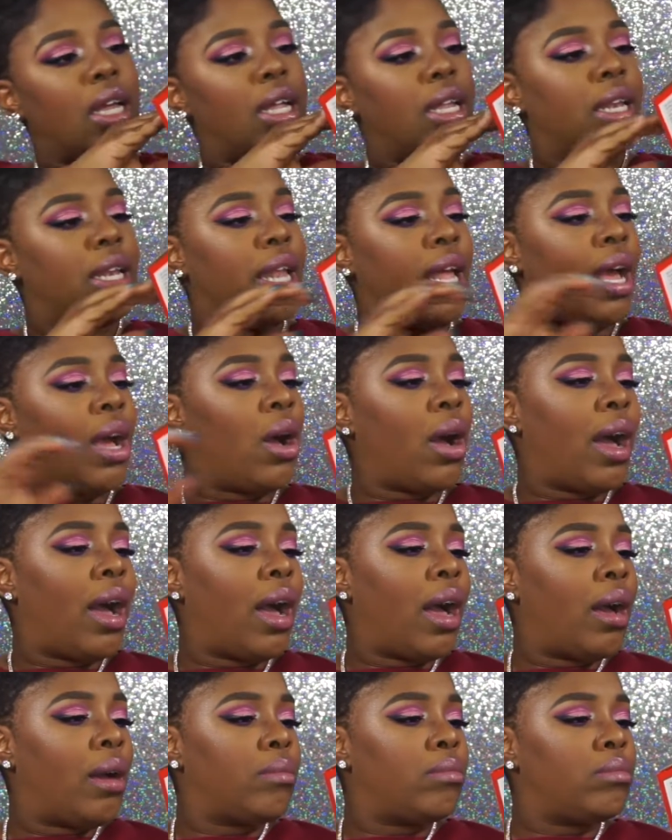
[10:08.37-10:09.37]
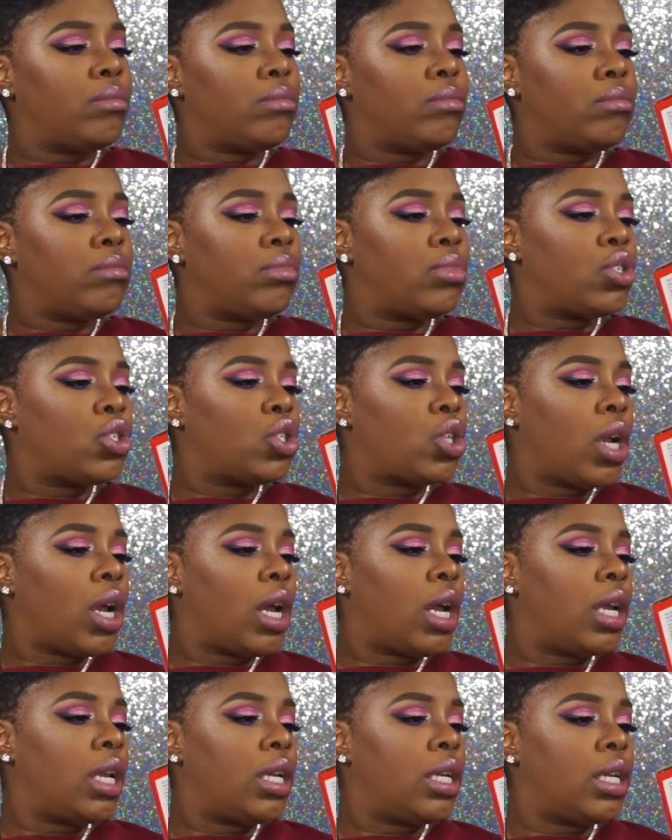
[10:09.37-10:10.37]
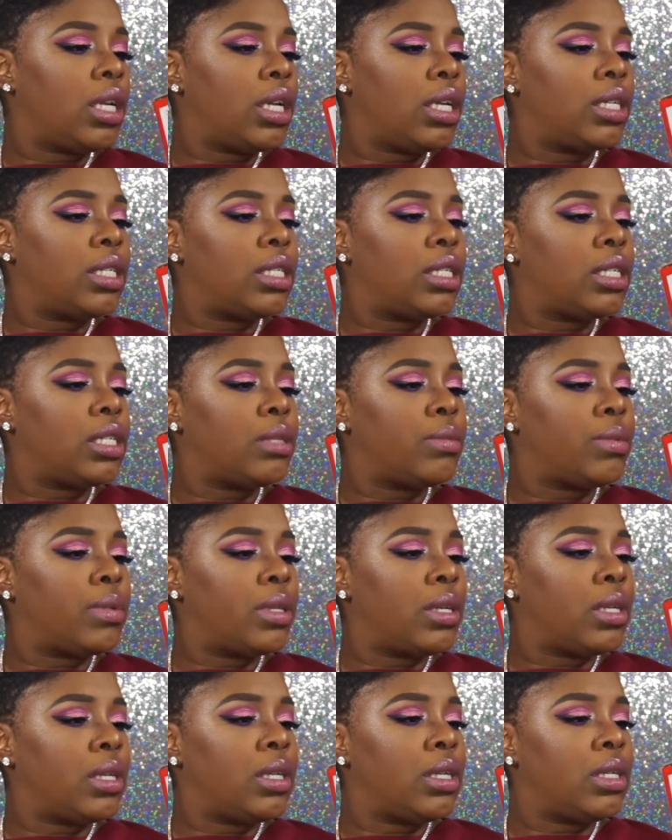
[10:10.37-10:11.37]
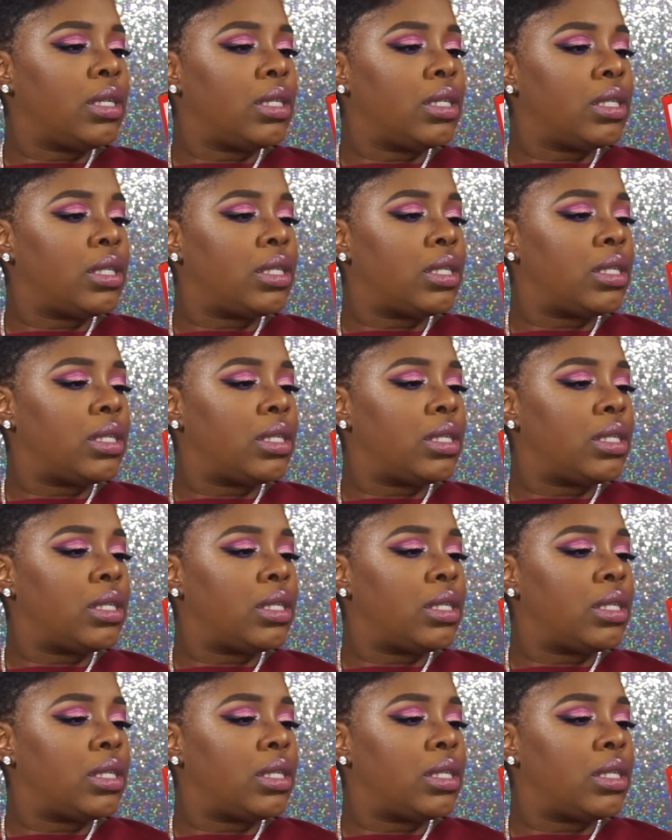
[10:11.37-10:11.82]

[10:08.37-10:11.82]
Now I'm trying, it says please